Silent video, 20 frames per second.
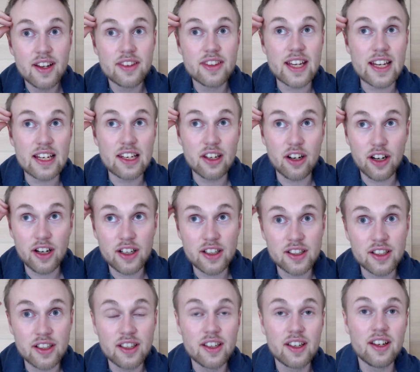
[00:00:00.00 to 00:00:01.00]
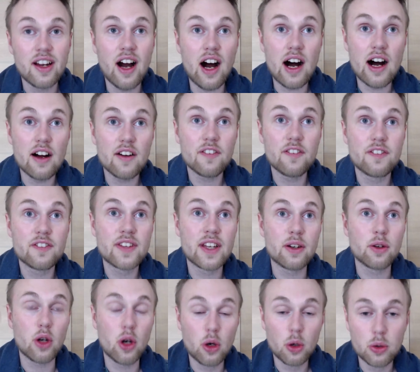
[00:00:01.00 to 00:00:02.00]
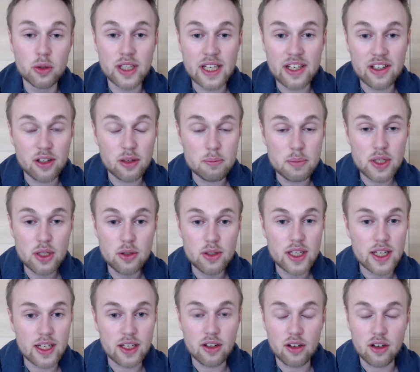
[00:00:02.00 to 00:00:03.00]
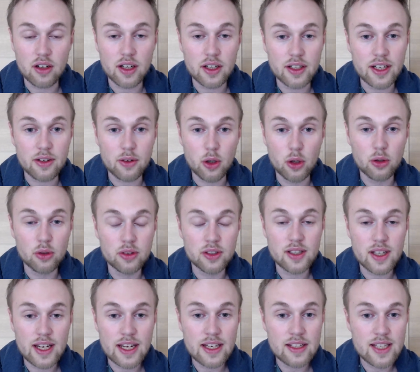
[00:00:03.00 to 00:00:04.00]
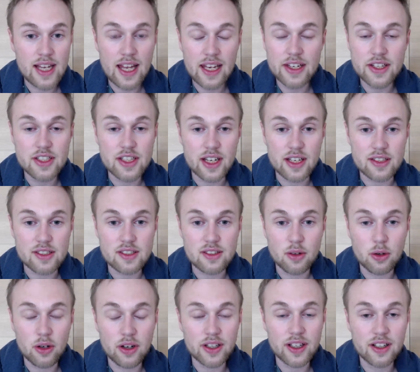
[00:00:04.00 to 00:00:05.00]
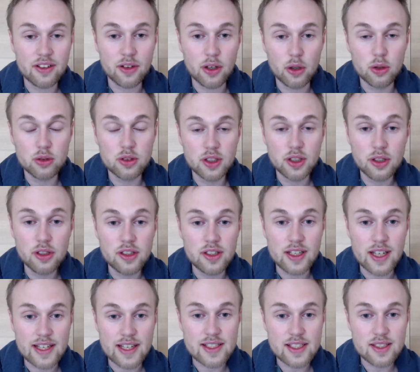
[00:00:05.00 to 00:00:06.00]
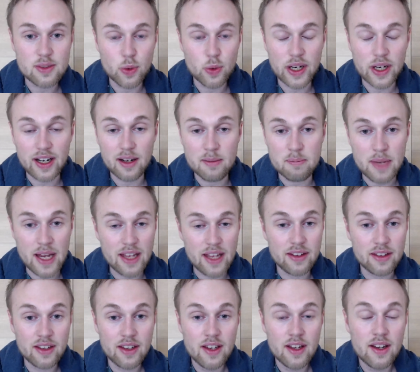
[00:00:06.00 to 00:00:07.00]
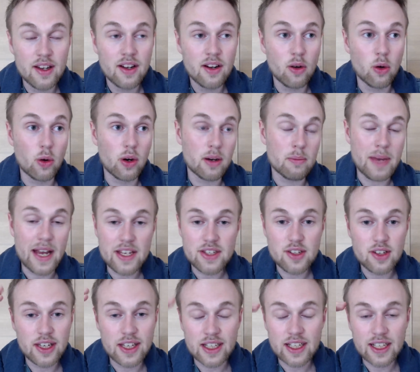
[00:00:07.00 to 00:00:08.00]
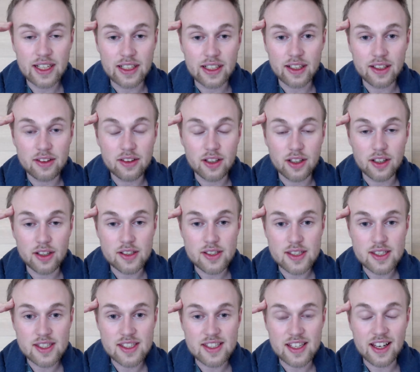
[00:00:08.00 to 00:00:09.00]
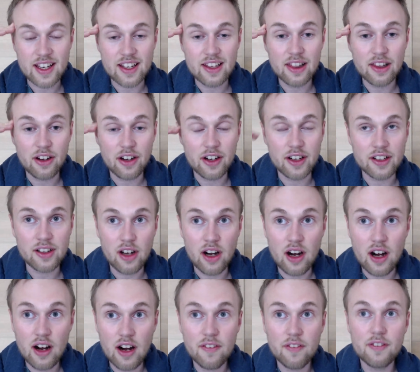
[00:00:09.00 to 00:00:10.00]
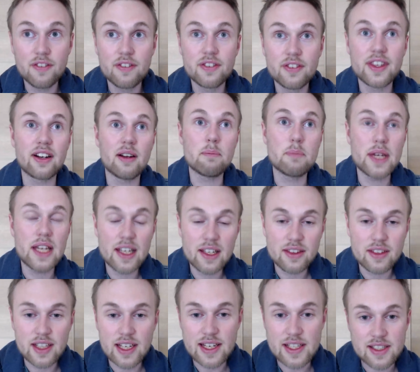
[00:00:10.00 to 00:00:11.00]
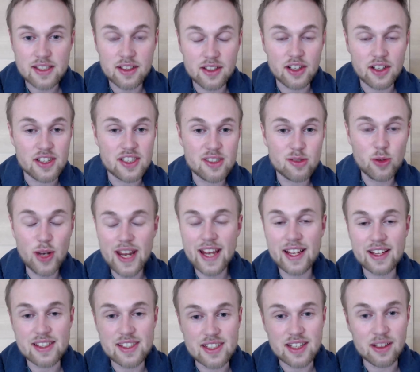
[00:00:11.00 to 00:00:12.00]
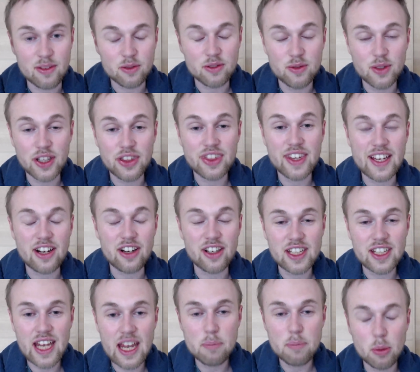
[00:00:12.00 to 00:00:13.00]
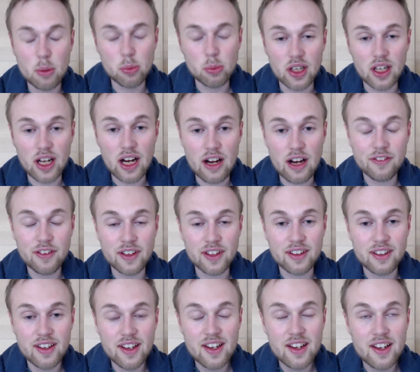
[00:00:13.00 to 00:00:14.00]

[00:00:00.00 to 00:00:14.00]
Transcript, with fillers: they learn of their own inner beauty or their own intelligence or their own goodness, where men or masculine characters uh, learn of their abilities and their strengths and what they are capable of, and